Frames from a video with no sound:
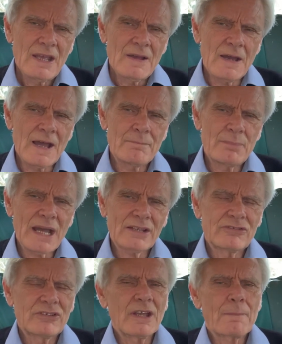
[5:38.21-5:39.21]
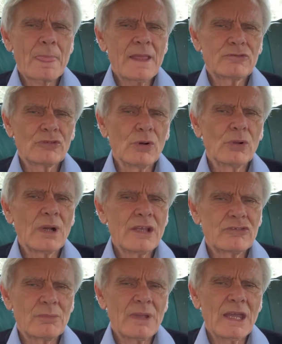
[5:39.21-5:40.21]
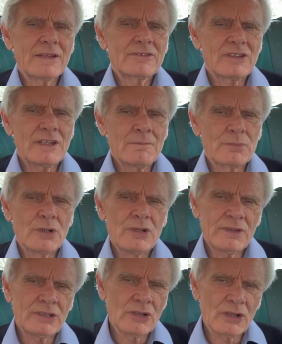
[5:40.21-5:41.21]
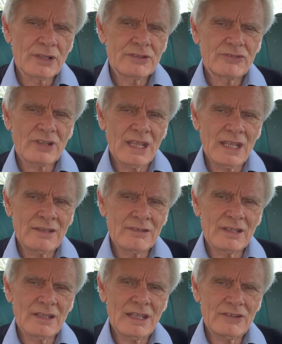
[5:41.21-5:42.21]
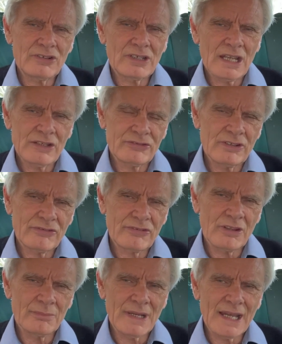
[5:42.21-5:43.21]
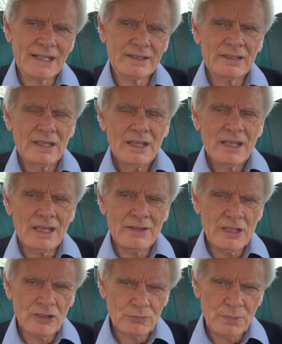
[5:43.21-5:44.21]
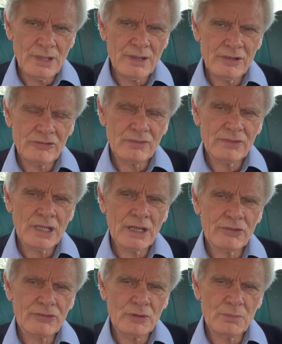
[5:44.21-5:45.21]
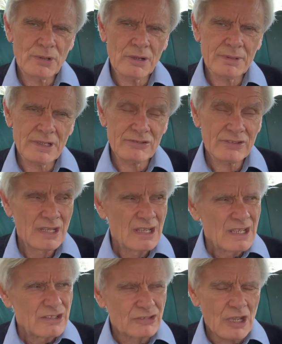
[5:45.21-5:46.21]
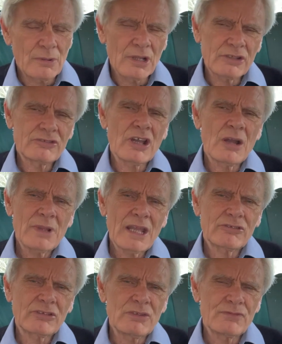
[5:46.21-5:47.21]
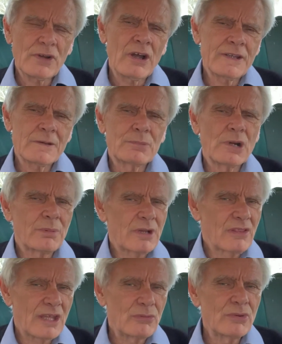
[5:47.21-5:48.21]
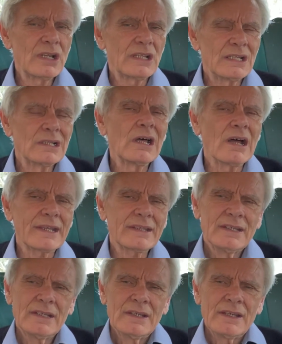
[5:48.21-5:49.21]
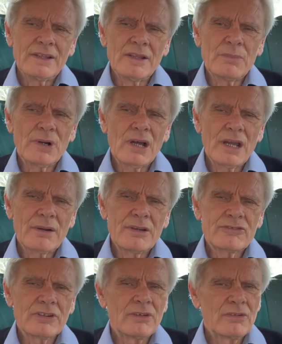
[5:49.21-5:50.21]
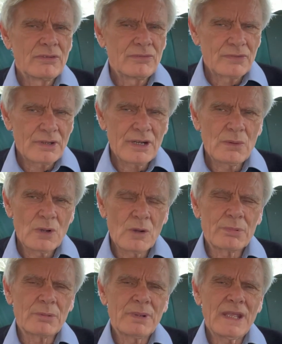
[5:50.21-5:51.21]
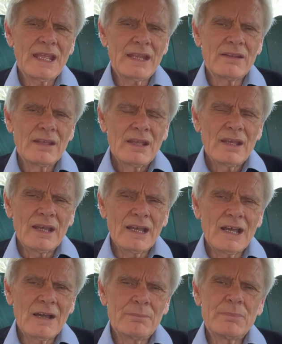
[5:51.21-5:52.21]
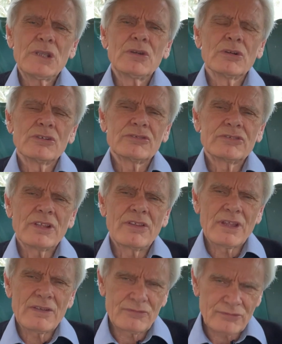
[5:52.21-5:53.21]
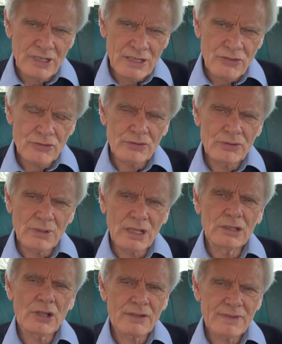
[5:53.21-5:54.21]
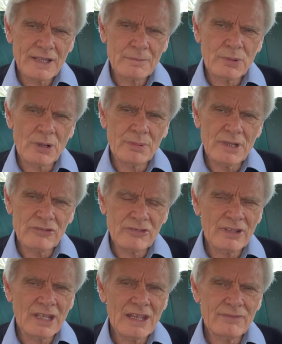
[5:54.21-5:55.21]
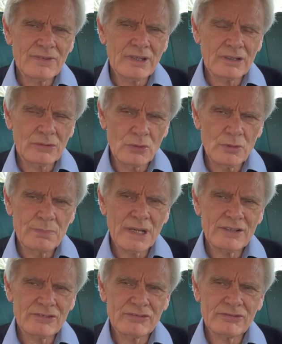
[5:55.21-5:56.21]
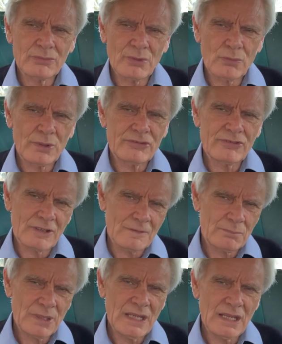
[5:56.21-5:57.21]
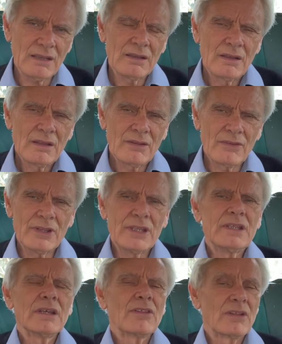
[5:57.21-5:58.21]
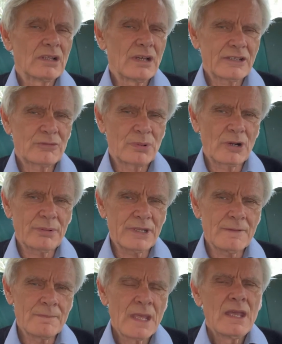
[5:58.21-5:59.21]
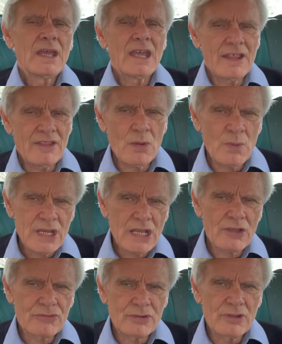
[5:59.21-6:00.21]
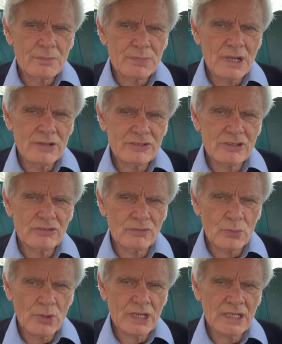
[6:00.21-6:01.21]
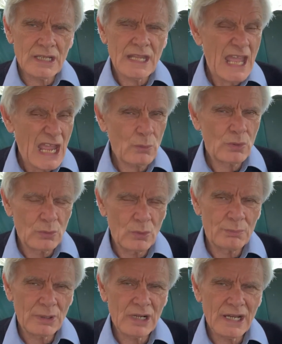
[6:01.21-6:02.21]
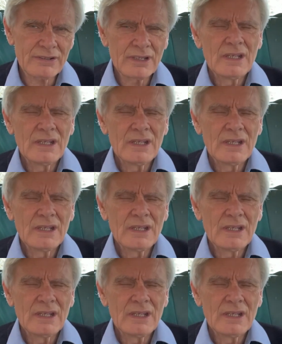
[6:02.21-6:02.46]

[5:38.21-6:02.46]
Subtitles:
But it's always about improving knowledge and education as to the market and the experience of going through properties. So by the time we actually find a property they really like, the buyer is very well prepared because they've seen through a lot of other properties and they have a good basis with which to compare the liked property. And then we go through the process of working out how we will buy it